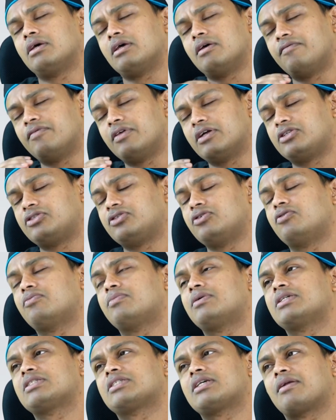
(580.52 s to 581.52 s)
If the
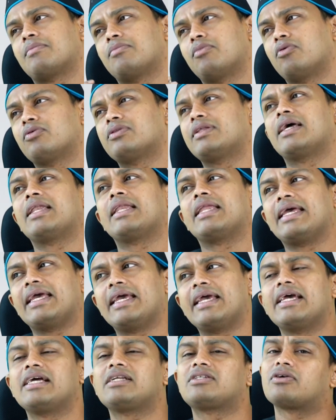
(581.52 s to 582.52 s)
tumors are more than
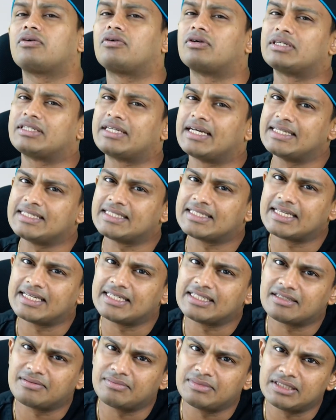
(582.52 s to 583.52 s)
8 or 10
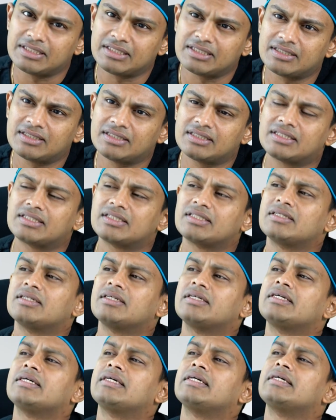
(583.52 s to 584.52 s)
centimeters,
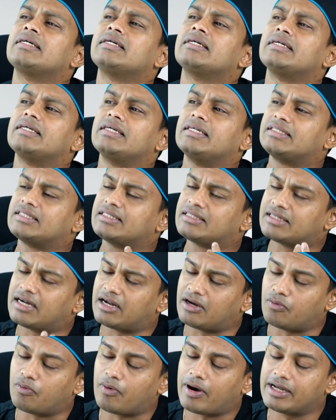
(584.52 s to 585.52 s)
it is
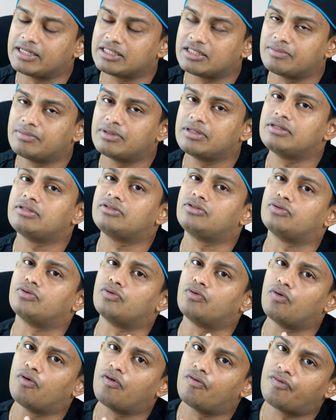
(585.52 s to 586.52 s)
advisable
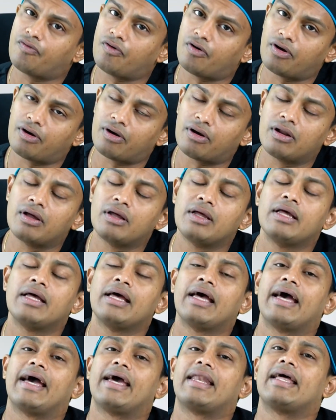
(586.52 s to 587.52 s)
to go for
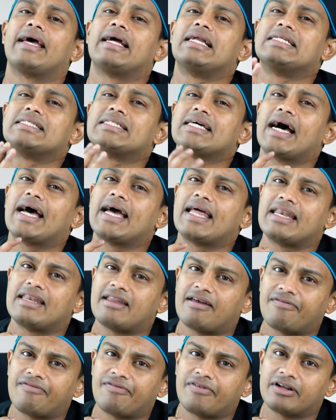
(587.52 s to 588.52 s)
an entire
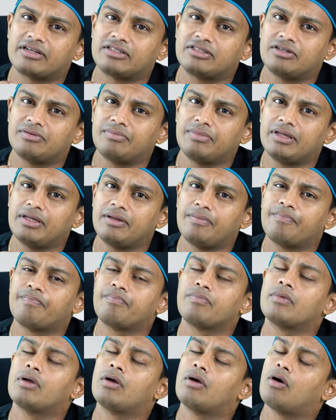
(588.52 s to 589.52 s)
nephrectomy,
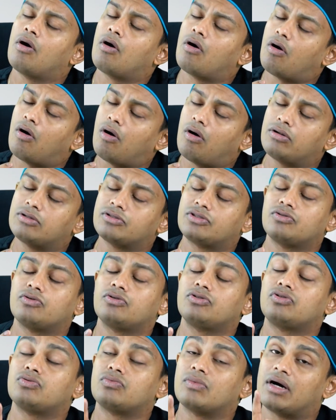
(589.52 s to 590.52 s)

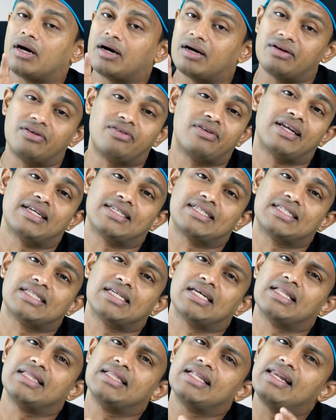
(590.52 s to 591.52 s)
also to
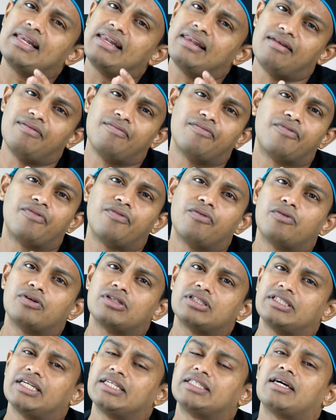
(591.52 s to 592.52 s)
address the lymph
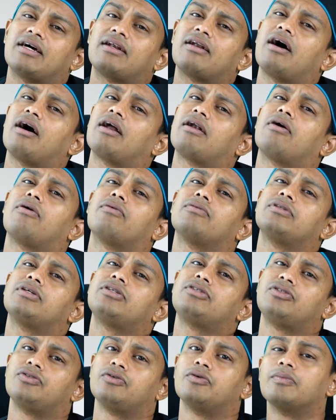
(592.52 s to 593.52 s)
nodes that are around
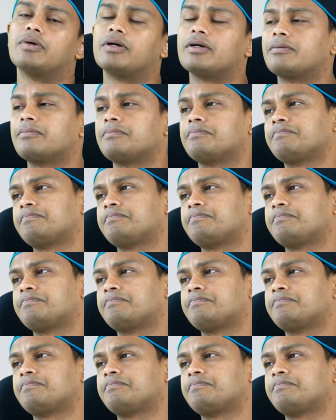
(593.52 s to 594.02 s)
the tumor.